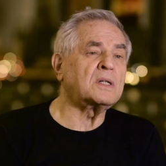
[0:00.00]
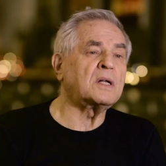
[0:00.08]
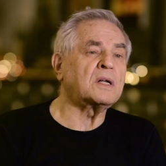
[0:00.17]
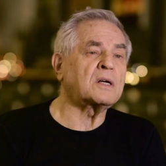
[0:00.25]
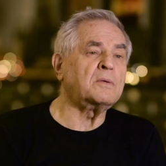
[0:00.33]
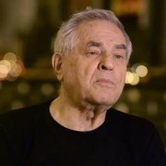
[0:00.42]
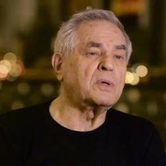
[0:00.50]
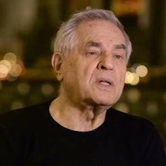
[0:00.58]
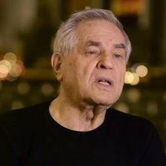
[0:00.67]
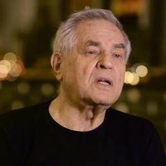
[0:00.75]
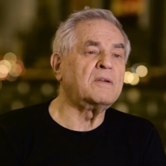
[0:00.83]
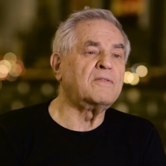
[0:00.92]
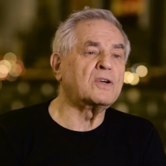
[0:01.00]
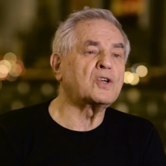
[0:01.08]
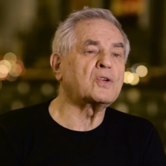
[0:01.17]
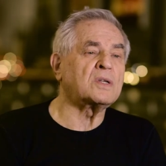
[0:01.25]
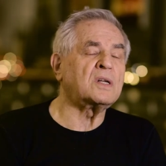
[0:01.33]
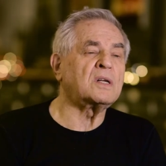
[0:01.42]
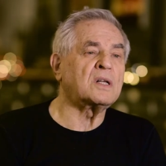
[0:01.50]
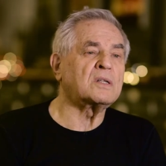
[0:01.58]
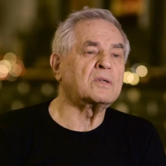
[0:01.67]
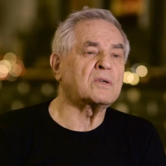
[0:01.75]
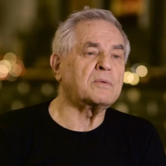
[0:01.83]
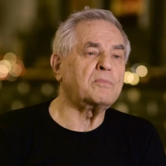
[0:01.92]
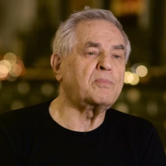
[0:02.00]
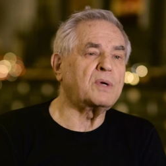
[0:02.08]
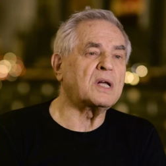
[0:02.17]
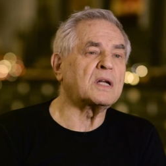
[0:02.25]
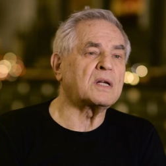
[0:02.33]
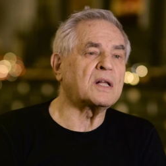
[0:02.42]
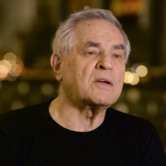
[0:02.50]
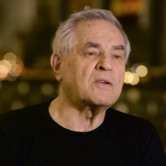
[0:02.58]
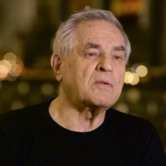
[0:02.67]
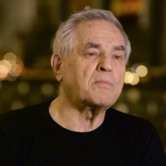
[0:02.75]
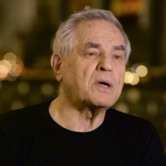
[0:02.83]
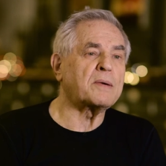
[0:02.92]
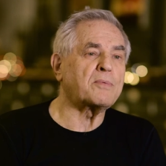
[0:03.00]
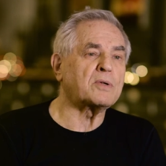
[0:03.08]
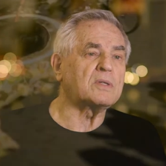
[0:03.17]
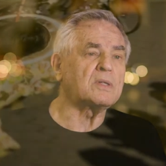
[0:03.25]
it's not a completed vision unless you can get it down on paper